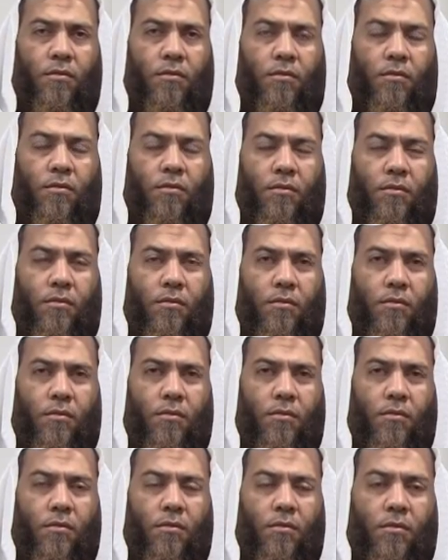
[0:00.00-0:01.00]

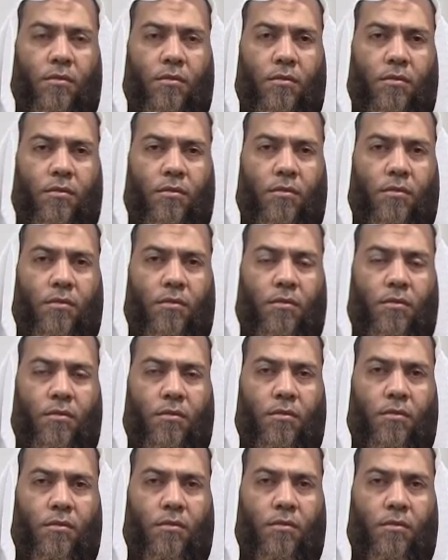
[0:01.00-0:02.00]

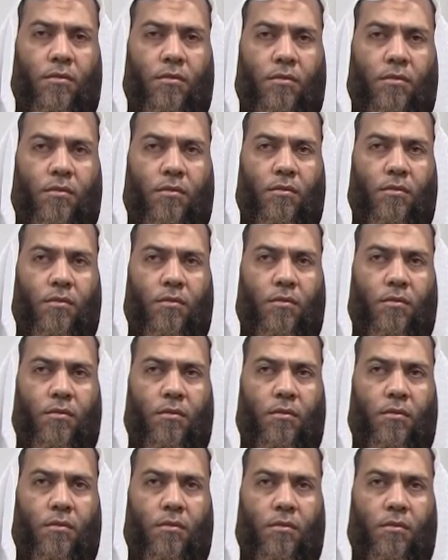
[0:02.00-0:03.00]

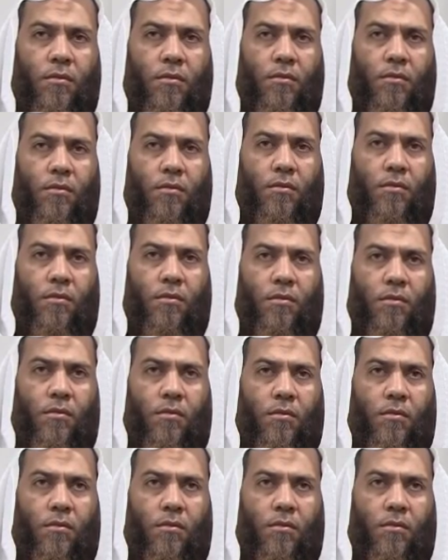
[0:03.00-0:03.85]
This person isn't speaking.